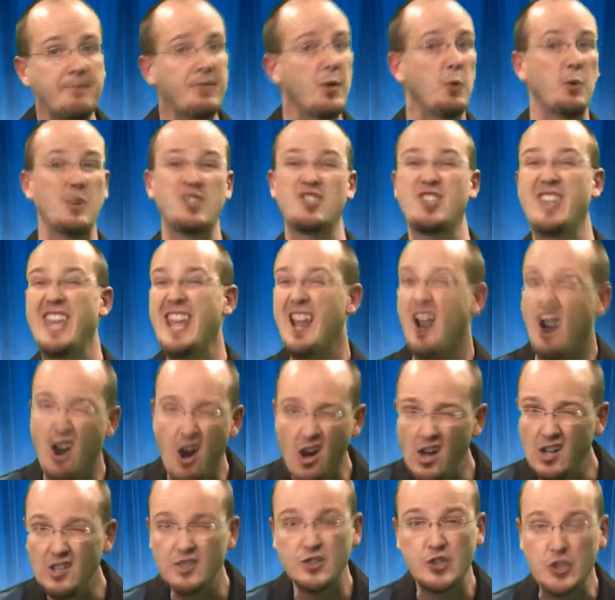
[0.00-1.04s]
which they
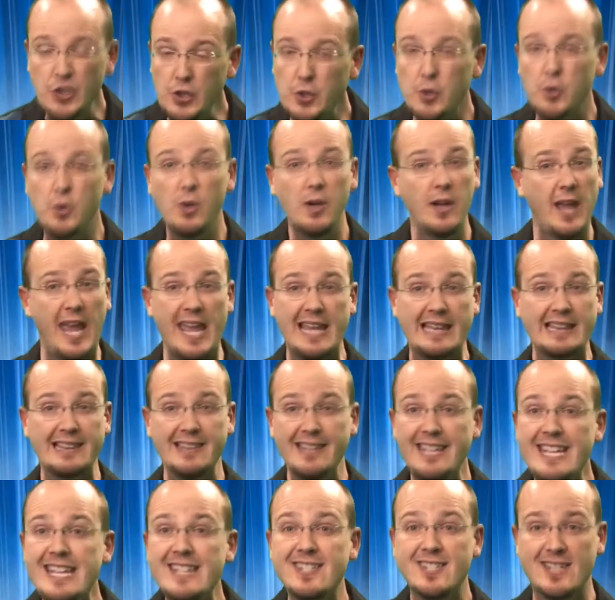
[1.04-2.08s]
all do at
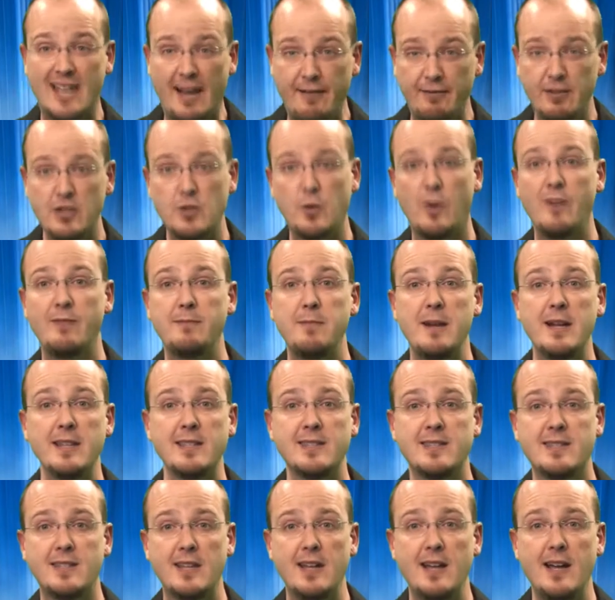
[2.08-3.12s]
least every 12
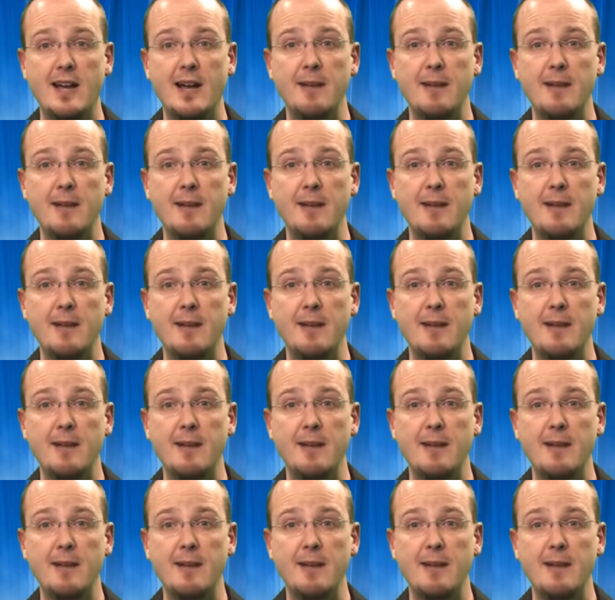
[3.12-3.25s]
months,